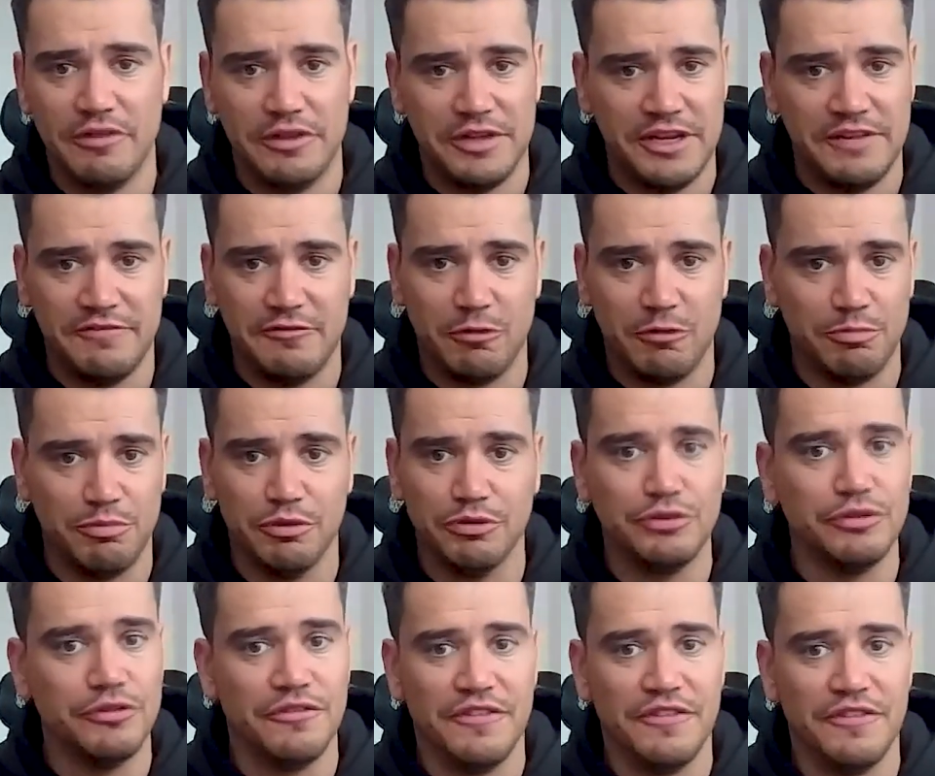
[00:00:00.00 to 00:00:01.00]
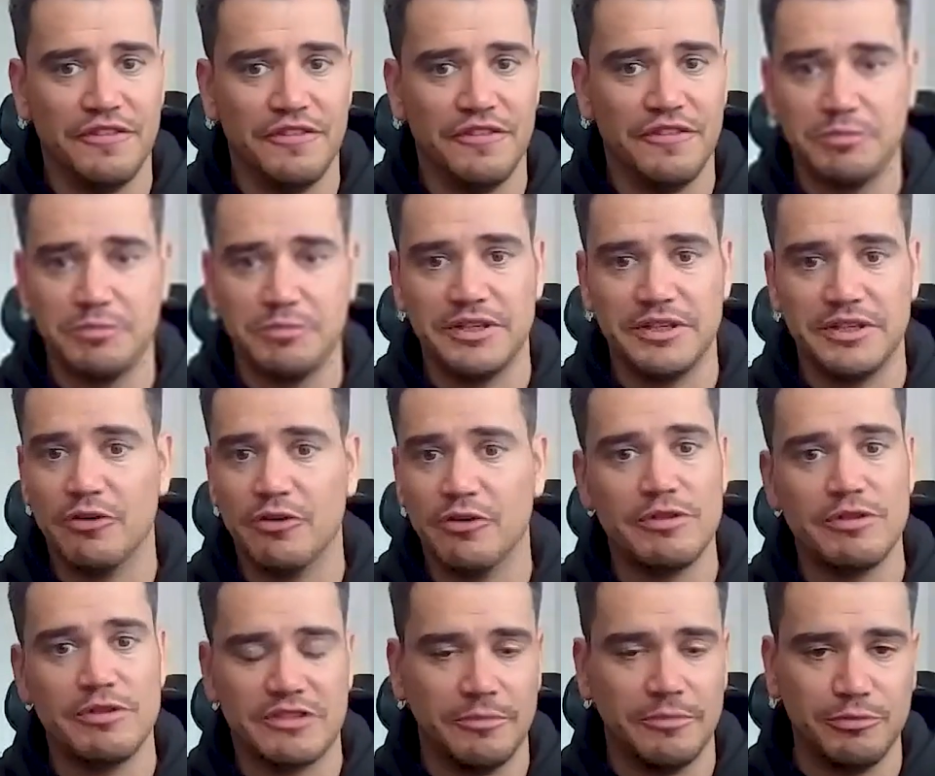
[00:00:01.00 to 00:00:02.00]
never bought a things, but they always
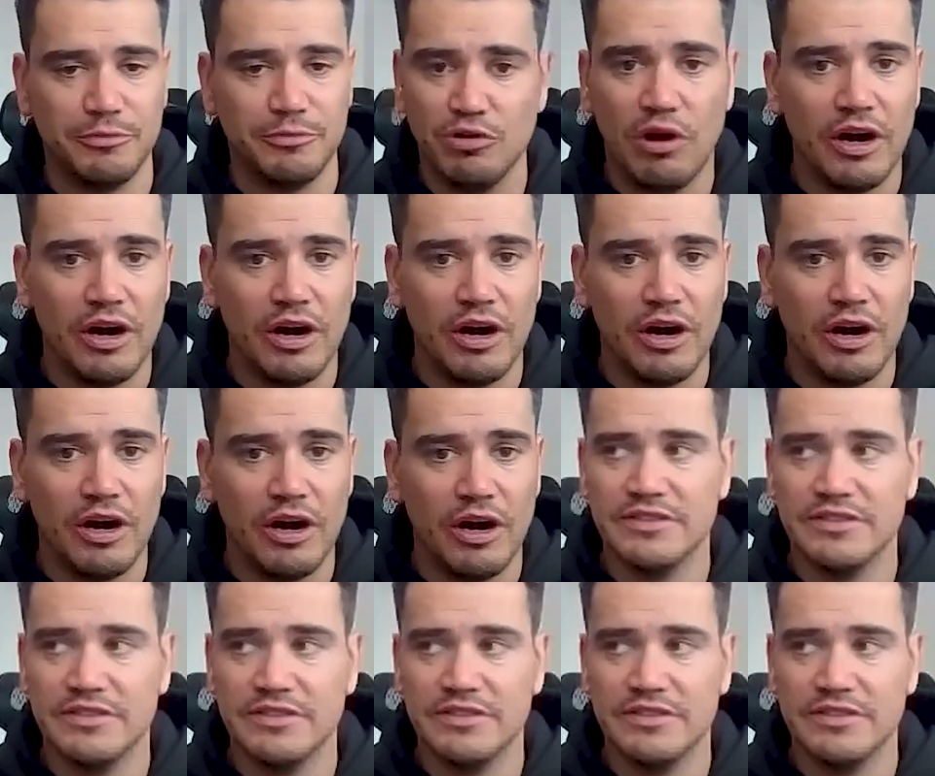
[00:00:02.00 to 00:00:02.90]
come to our events.